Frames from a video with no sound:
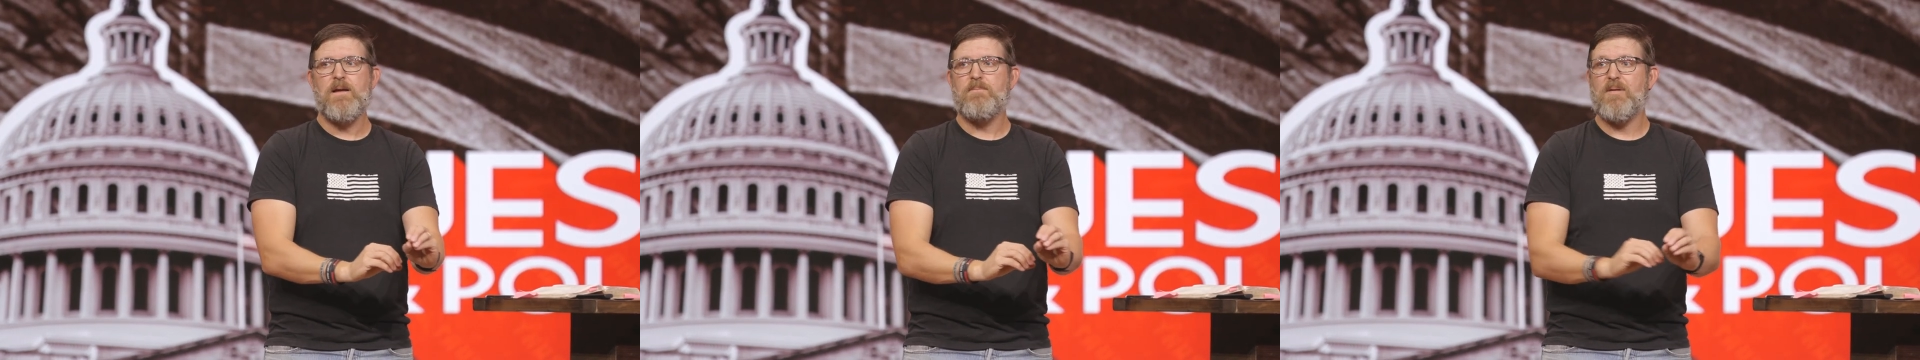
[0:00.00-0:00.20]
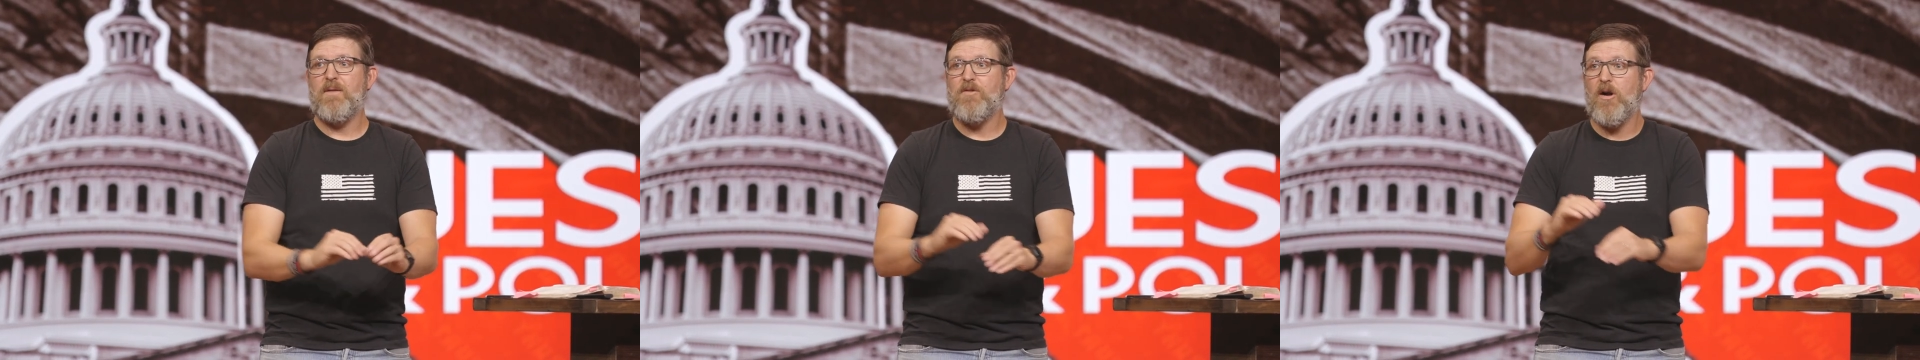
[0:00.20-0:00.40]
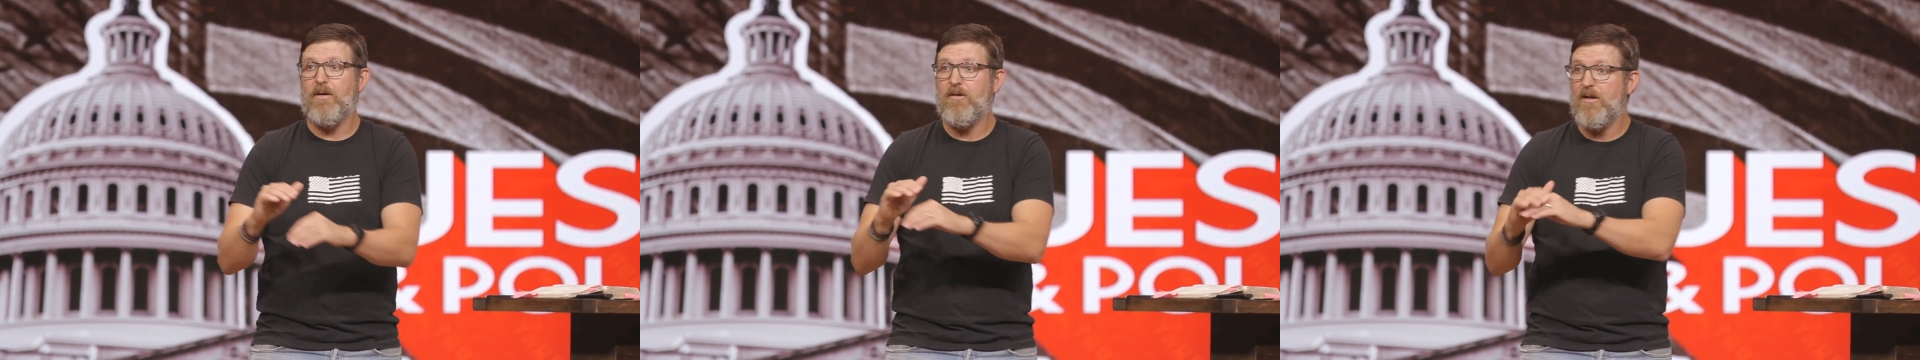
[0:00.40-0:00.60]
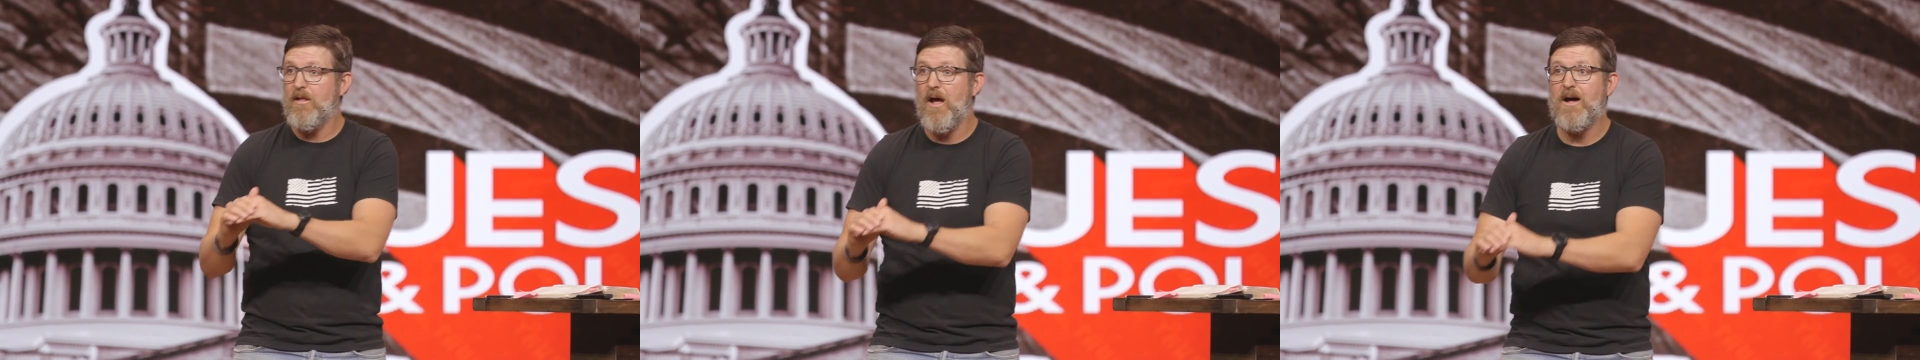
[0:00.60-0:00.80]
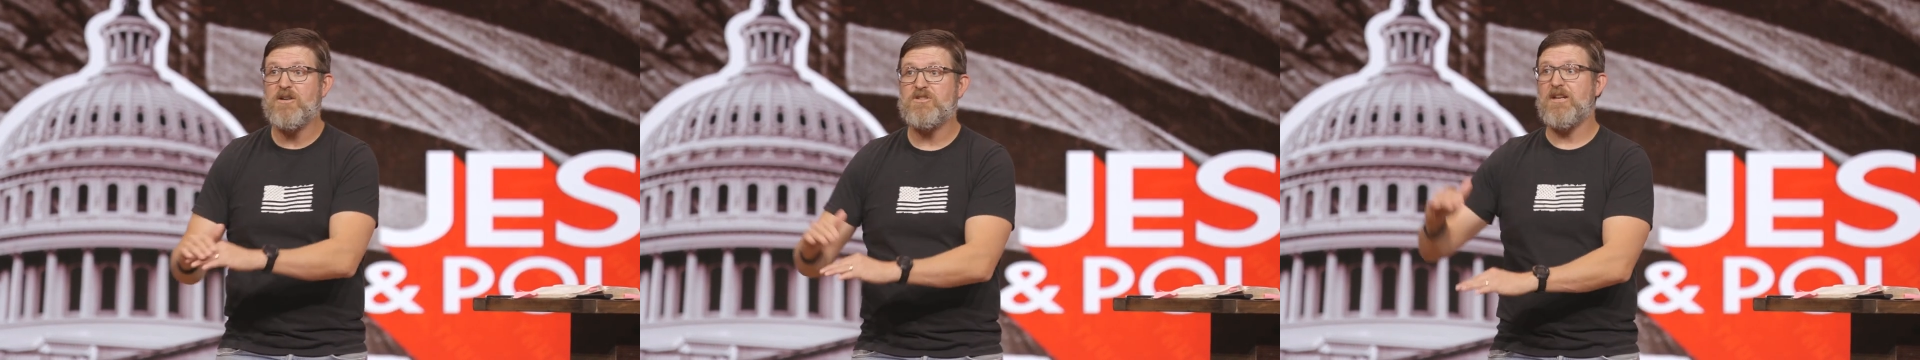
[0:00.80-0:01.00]
but if you don't have a
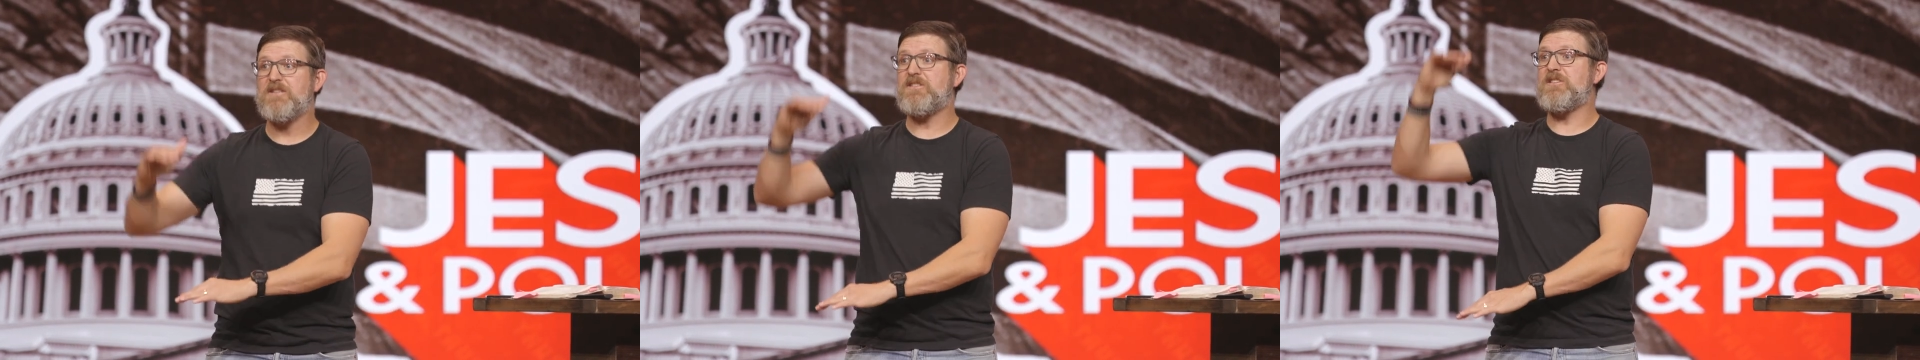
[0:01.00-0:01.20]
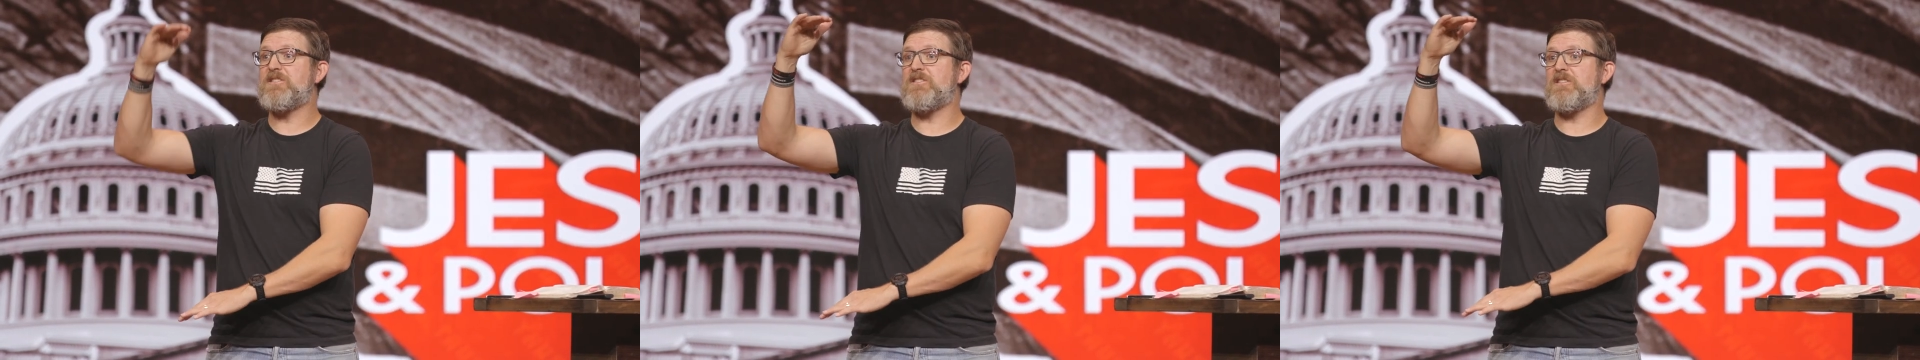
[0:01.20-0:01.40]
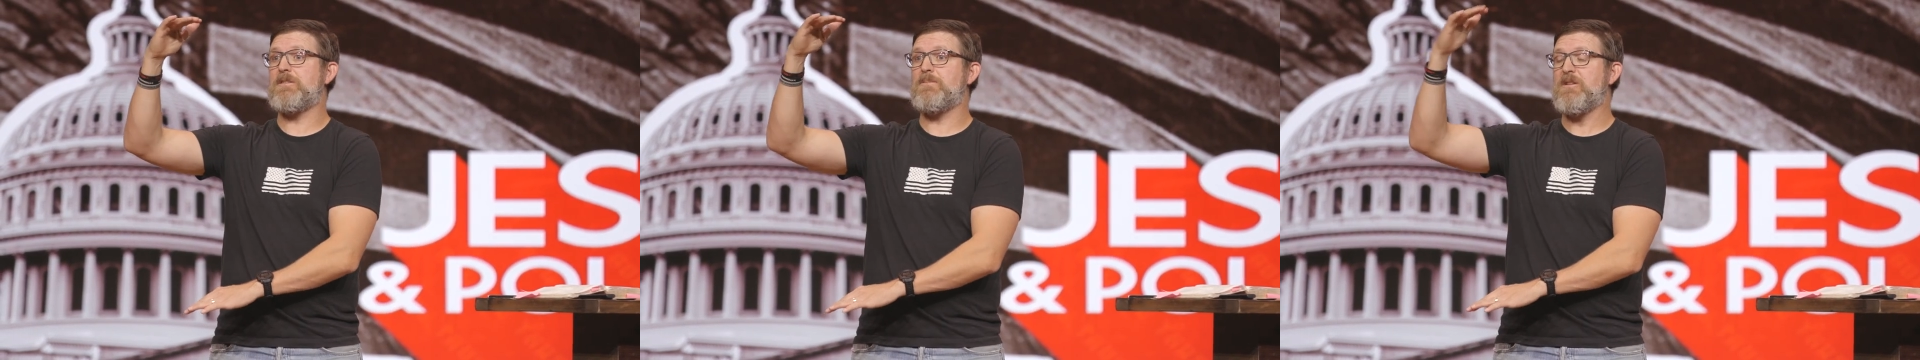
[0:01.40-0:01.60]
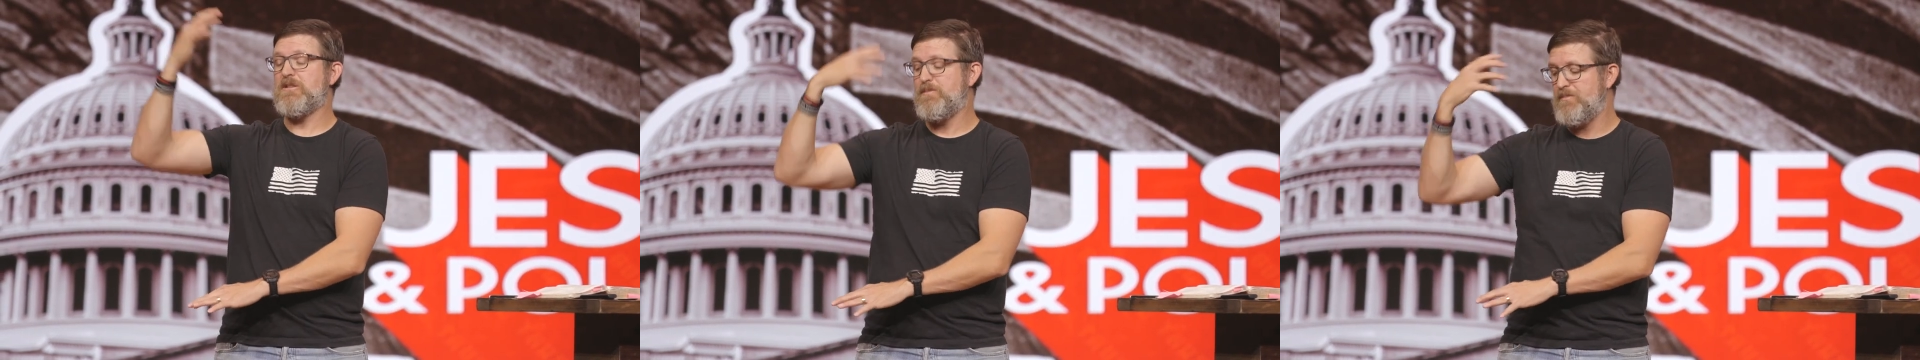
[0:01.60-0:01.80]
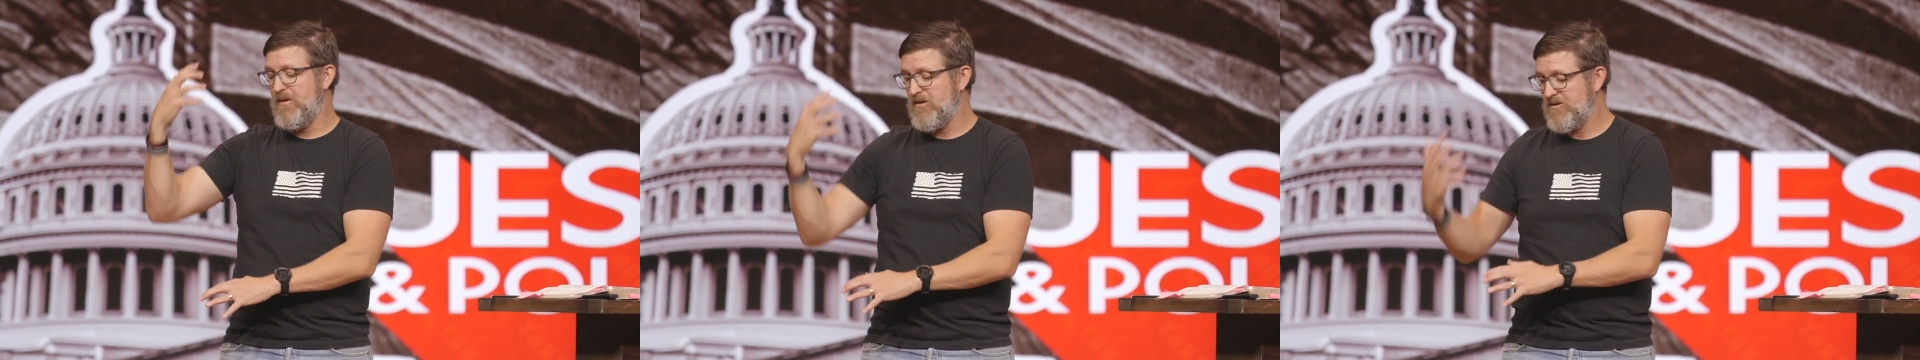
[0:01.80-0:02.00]
law and justice system that's
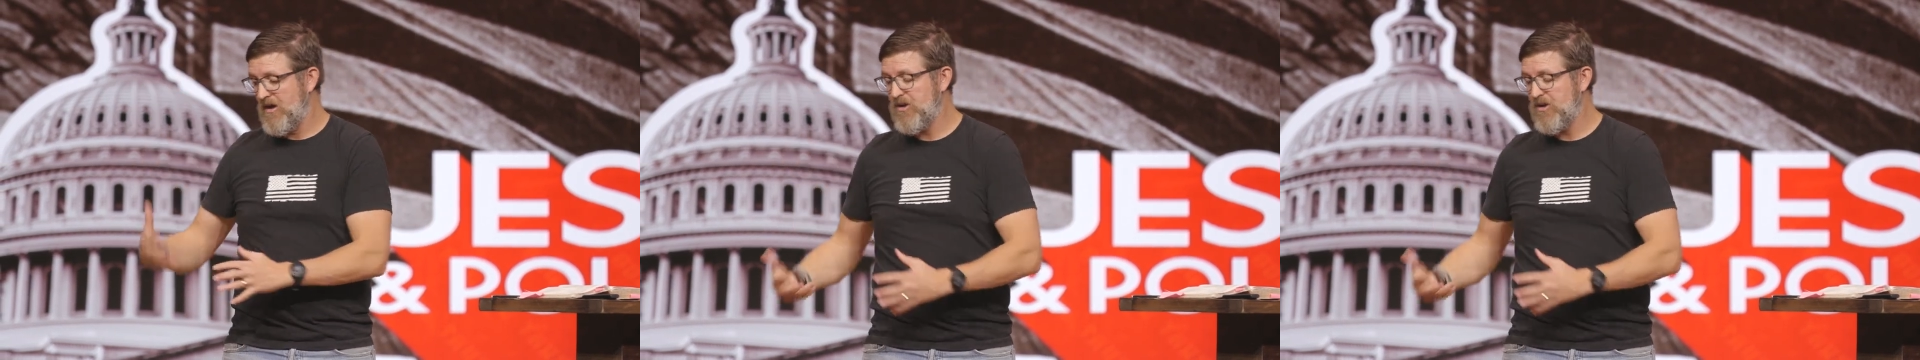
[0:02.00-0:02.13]
built